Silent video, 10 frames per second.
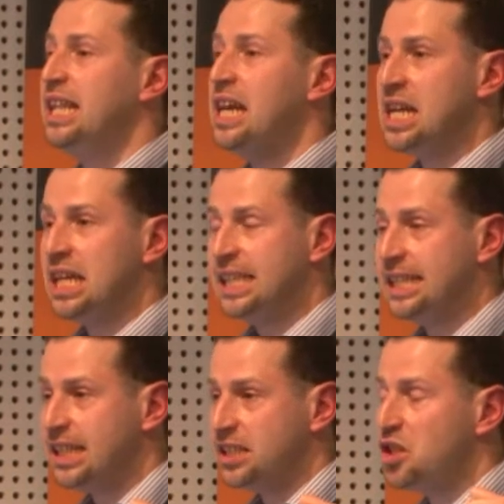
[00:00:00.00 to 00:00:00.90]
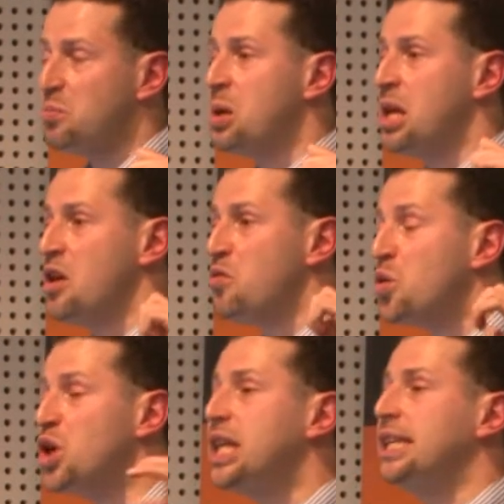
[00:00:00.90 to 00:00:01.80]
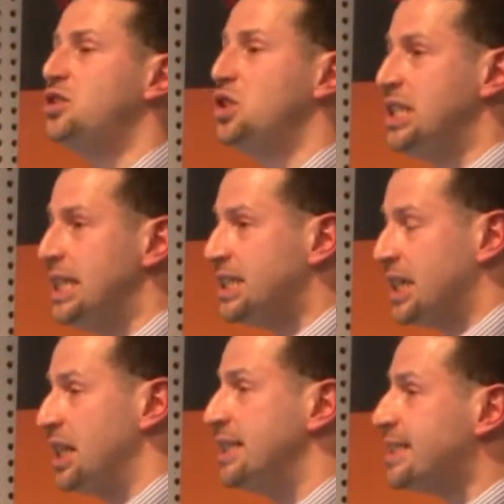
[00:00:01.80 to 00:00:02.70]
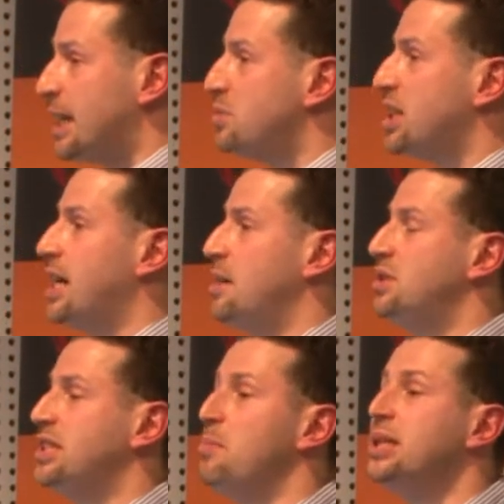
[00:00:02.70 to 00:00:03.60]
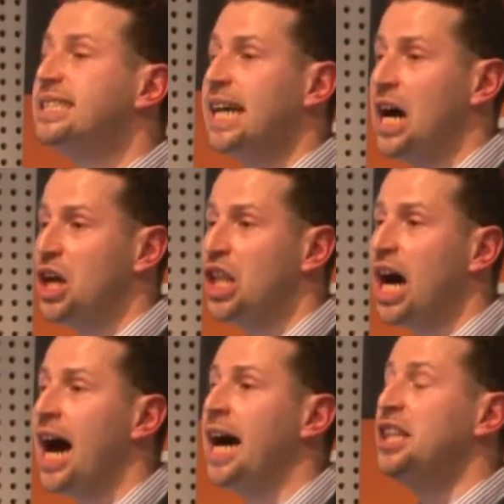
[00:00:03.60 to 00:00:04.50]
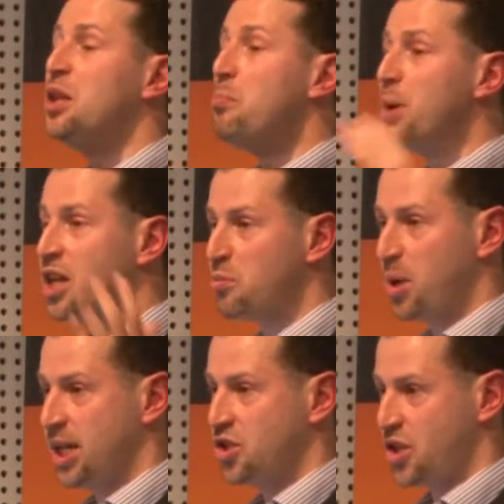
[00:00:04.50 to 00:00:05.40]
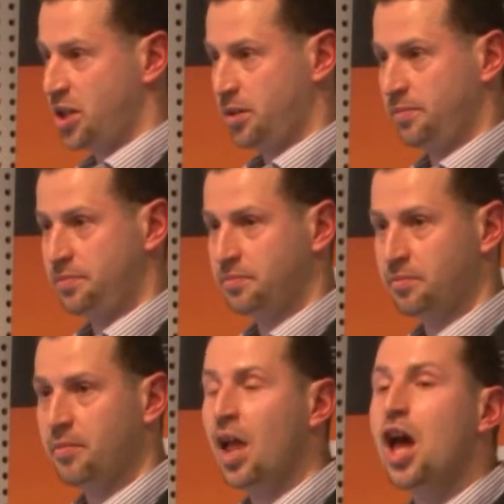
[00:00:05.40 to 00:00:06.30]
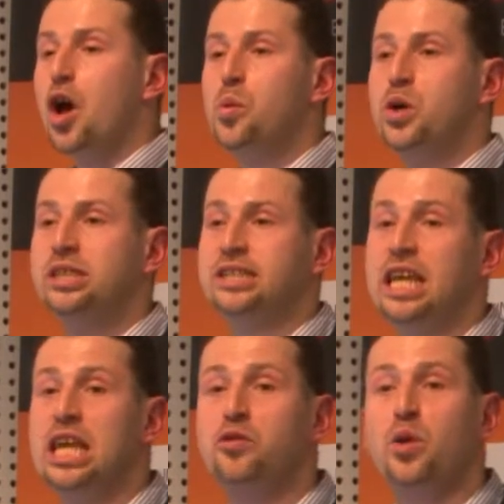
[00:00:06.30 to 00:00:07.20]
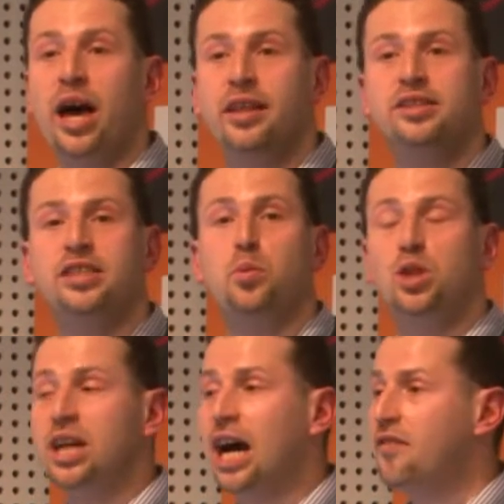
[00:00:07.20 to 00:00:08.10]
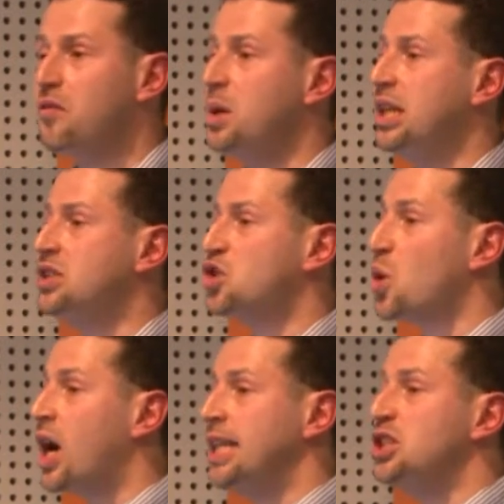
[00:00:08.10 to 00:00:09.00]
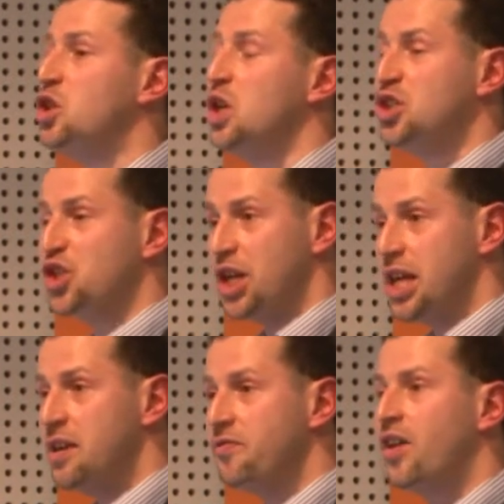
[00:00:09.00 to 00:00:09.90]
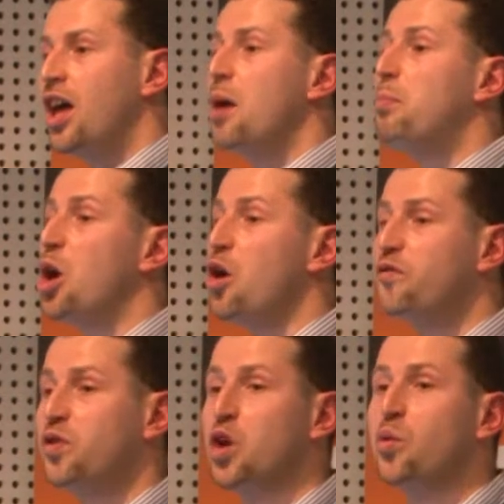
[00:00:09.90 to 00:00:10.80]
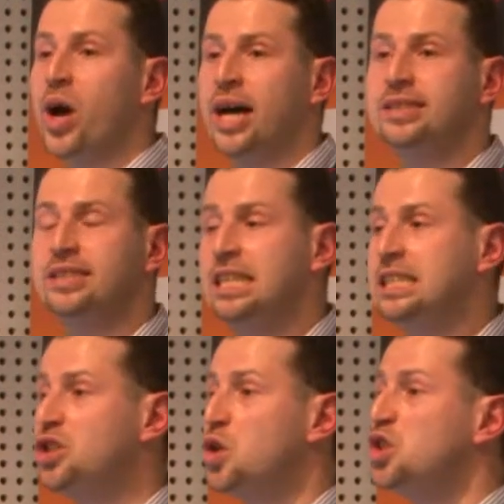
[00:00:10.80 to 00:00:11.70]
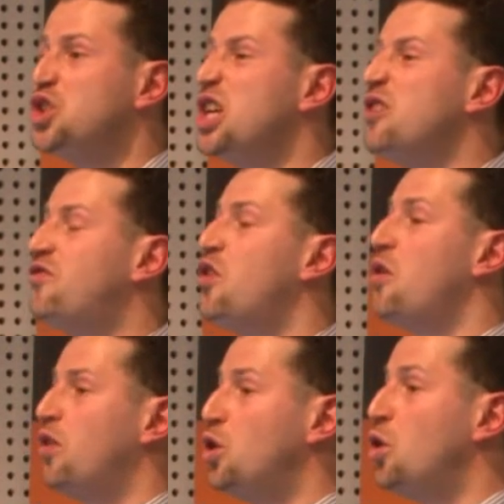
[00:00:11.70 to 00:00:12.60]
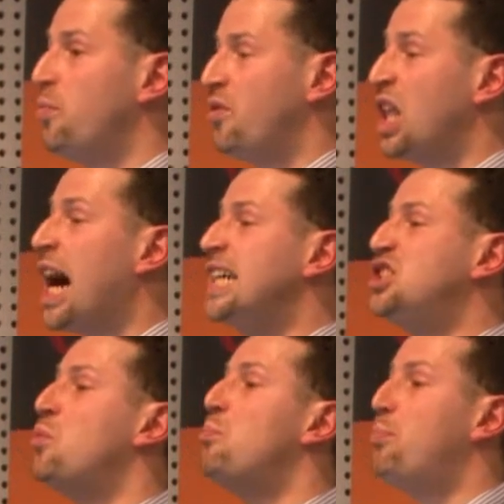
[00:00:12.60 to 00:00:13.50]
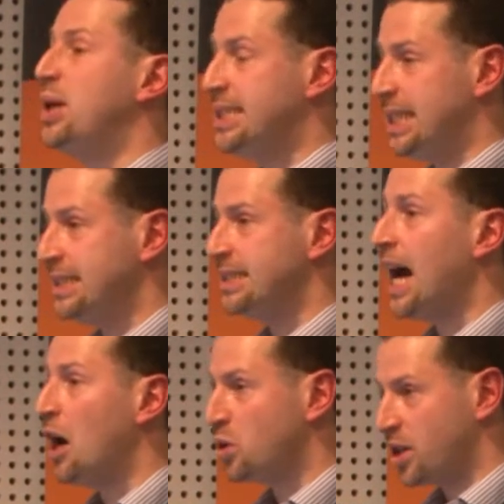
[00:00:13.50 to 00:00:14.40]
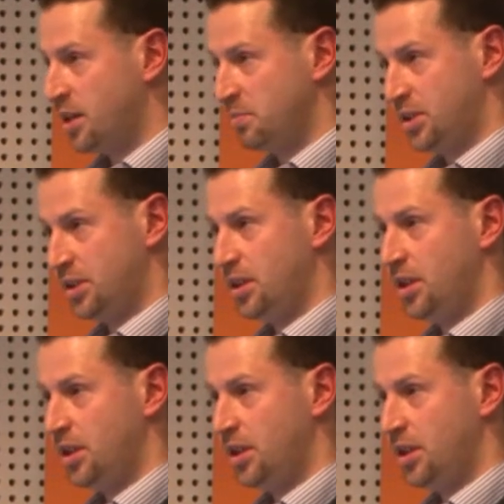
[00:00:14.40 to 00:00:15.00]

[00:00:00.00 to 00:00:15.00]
and they tend to be really into detail, and sometimes they miss out on the bigger picture. Whereas in reality, what the government is trying to achieve by offering grants is to achieve large business outcomes.